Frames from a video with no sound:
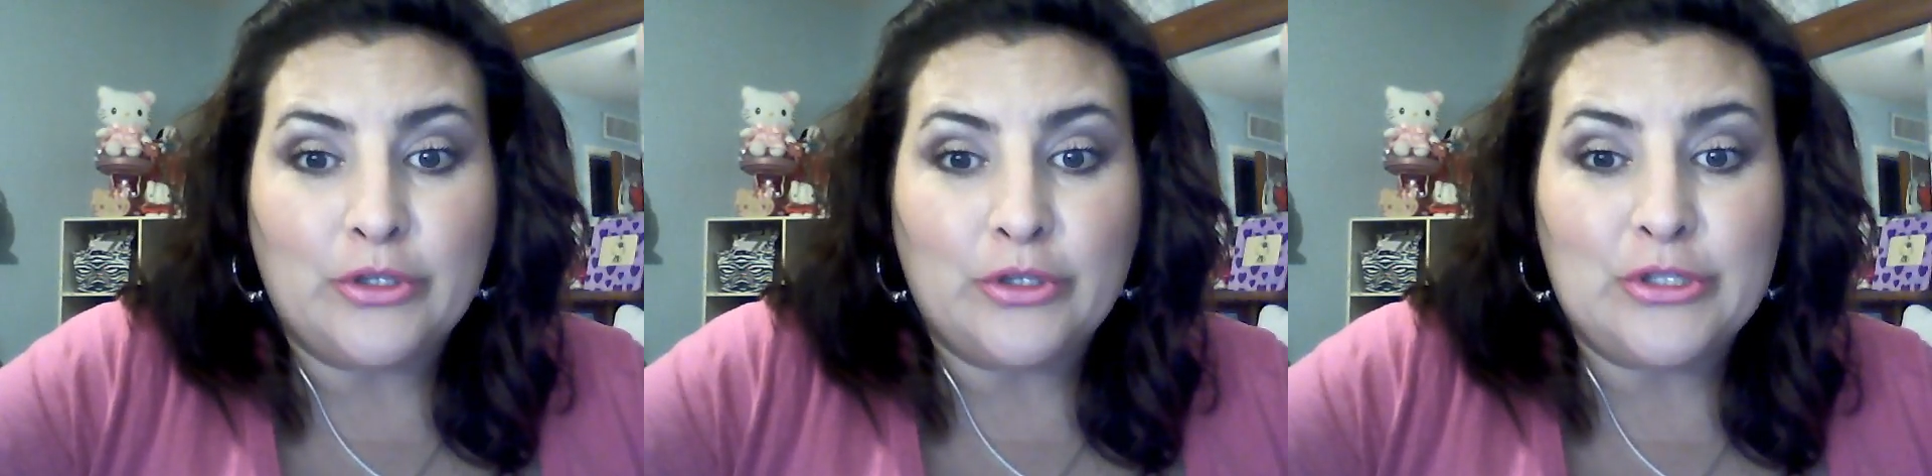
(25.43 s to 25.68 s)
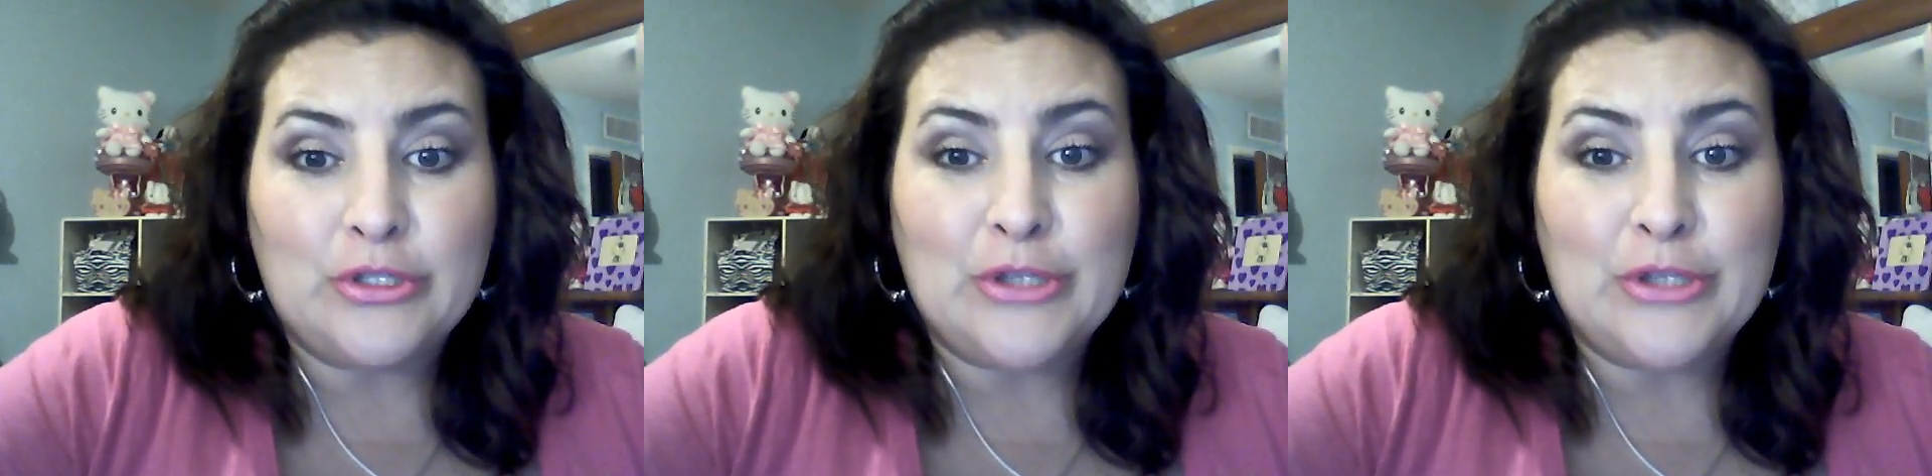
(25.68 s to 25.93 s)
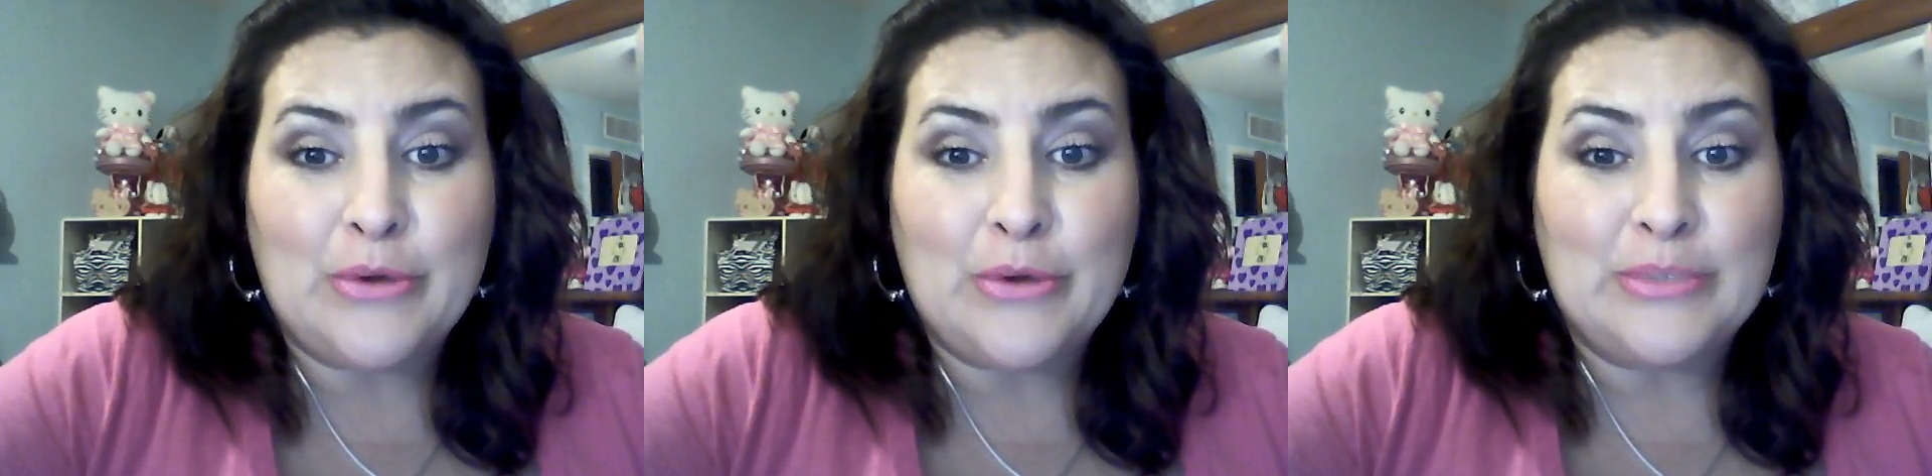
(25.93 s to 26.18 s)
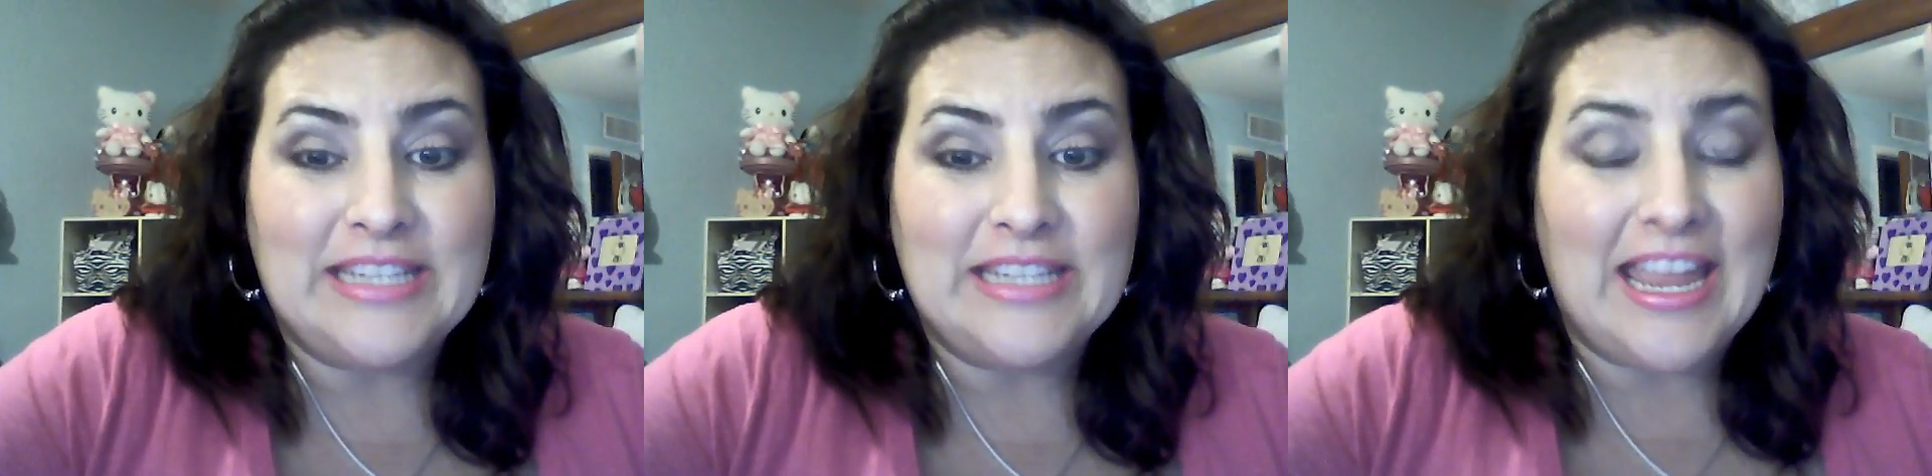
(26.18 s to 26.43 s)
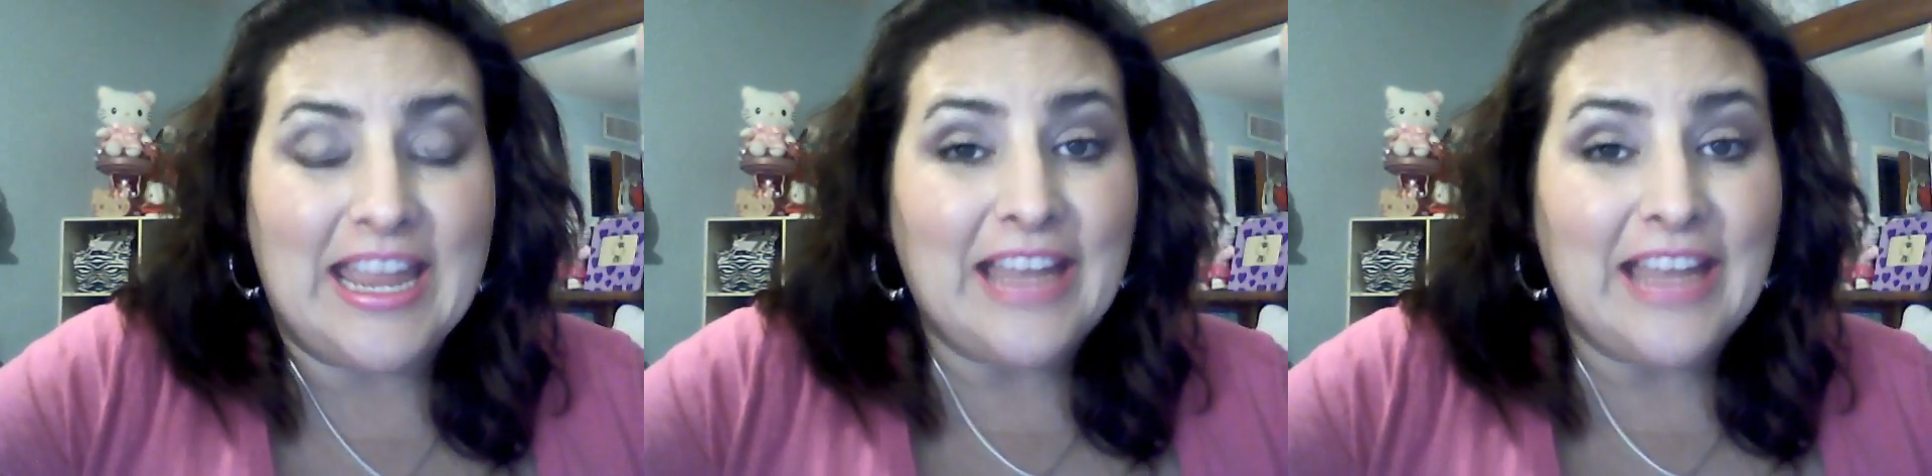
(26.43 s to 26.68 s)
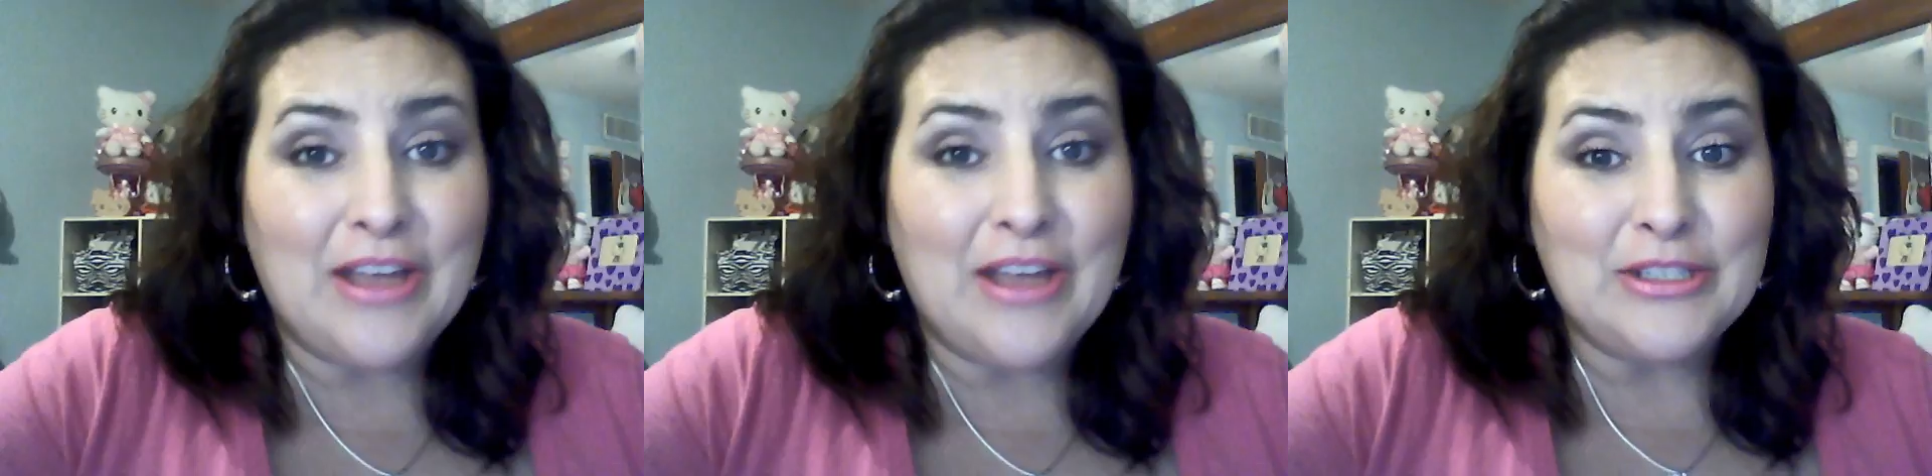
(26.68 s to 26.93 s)
So today I
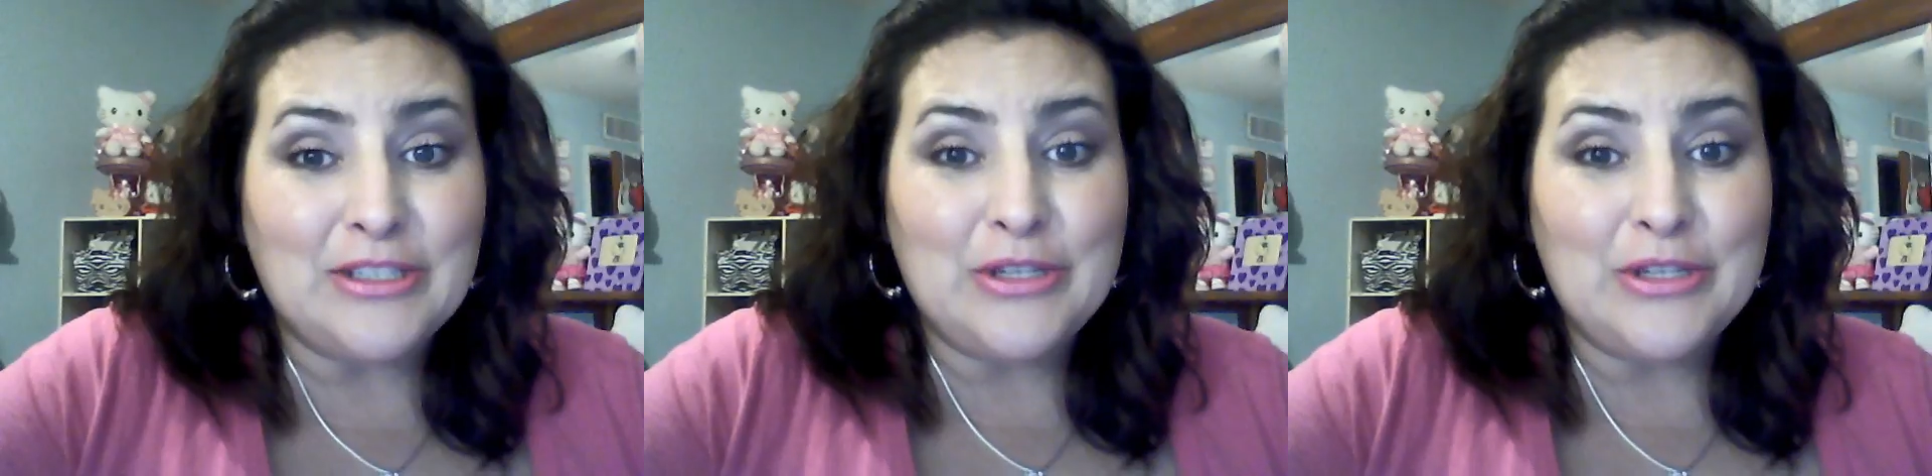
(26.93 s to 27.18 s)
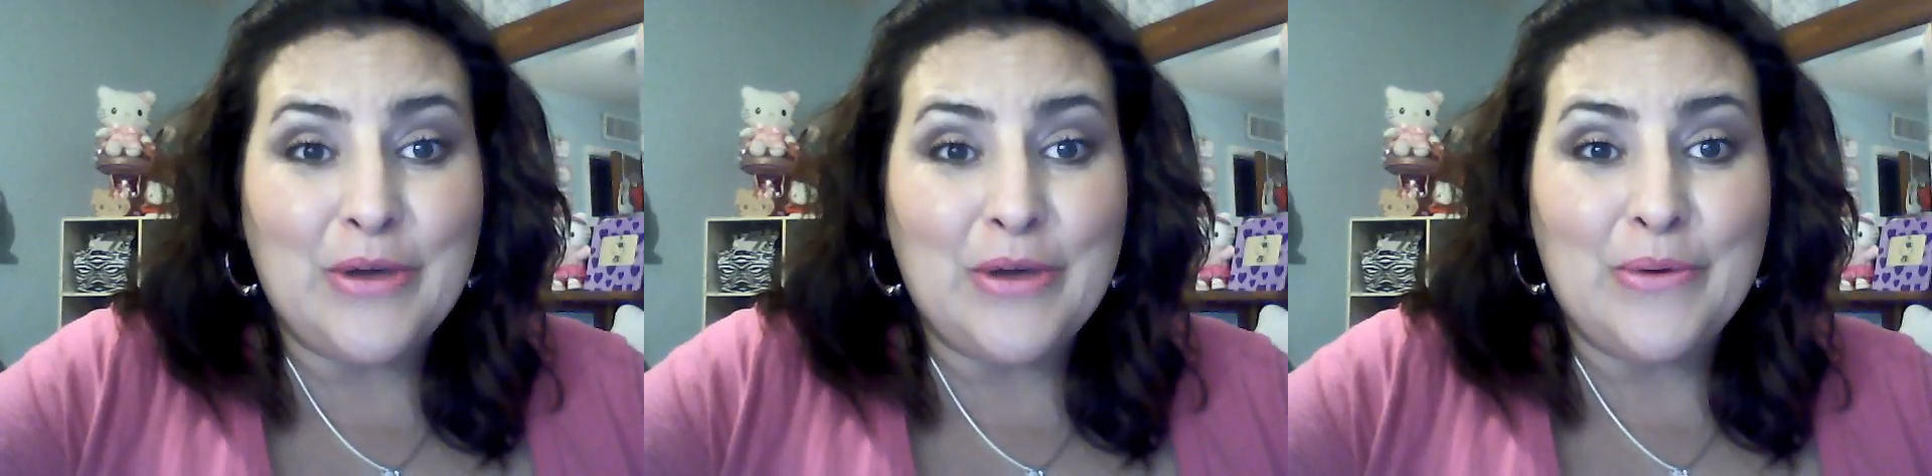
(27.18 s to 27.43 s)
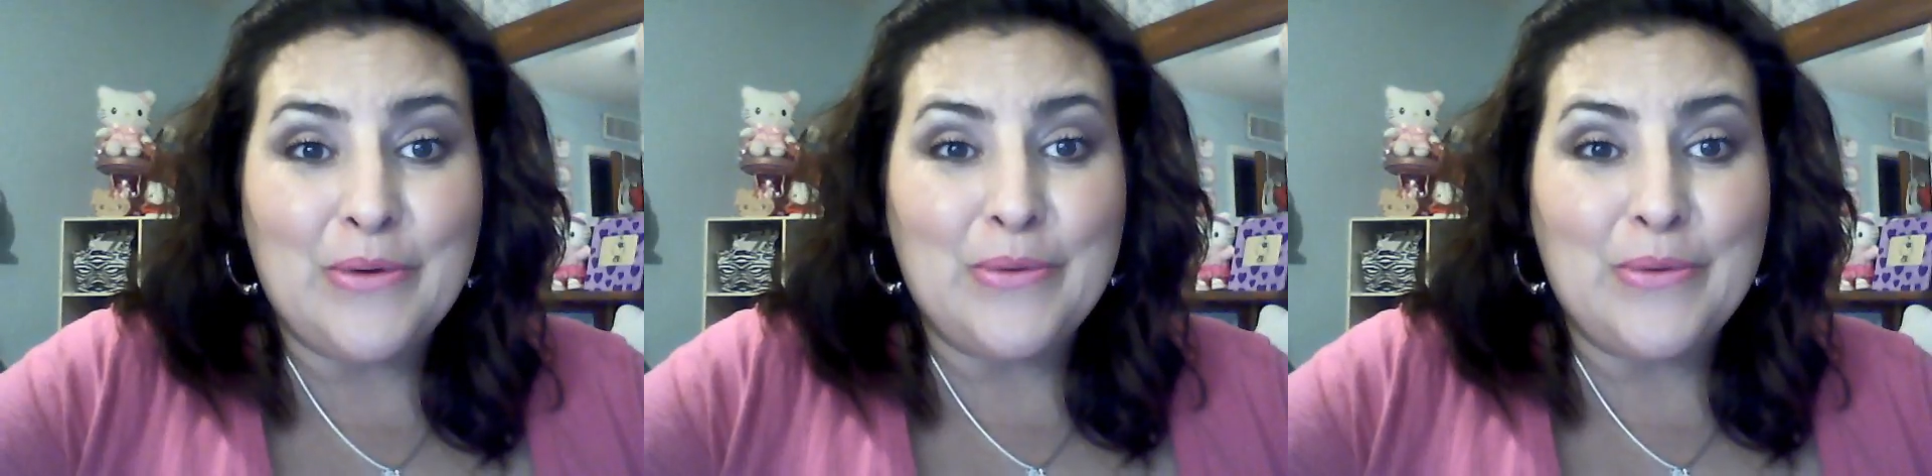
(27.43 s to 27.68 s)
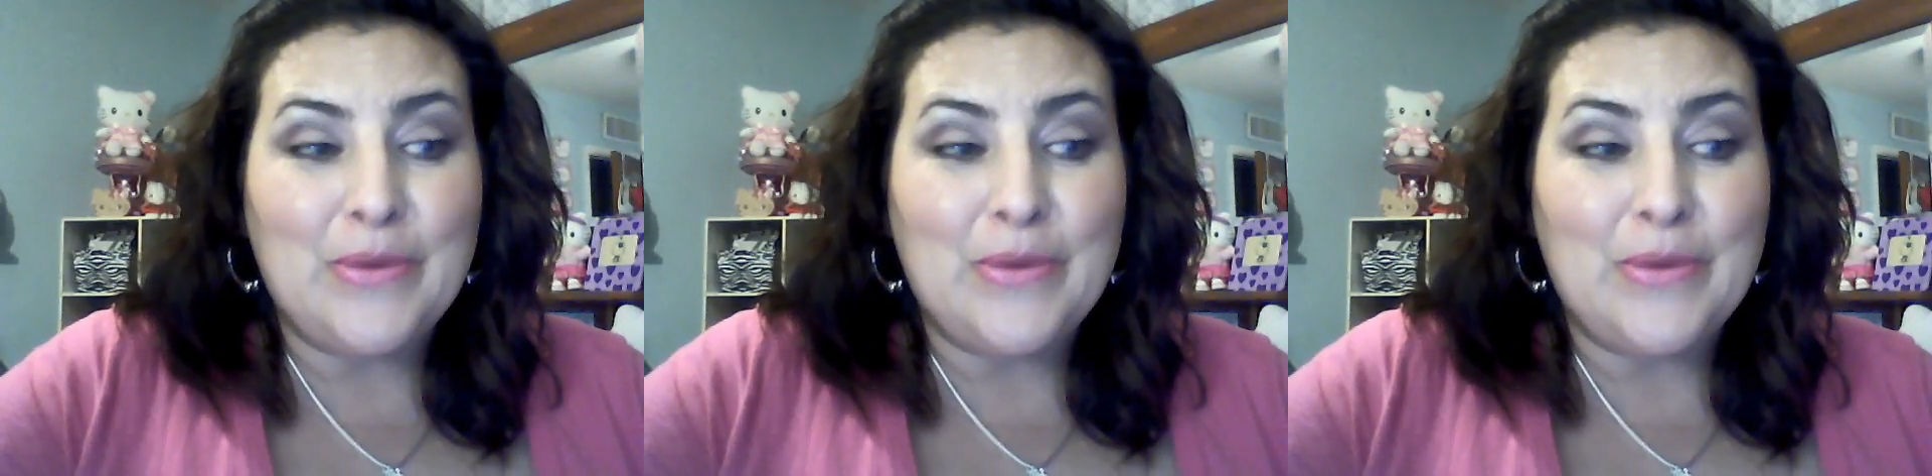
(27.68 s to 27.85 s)
got to go.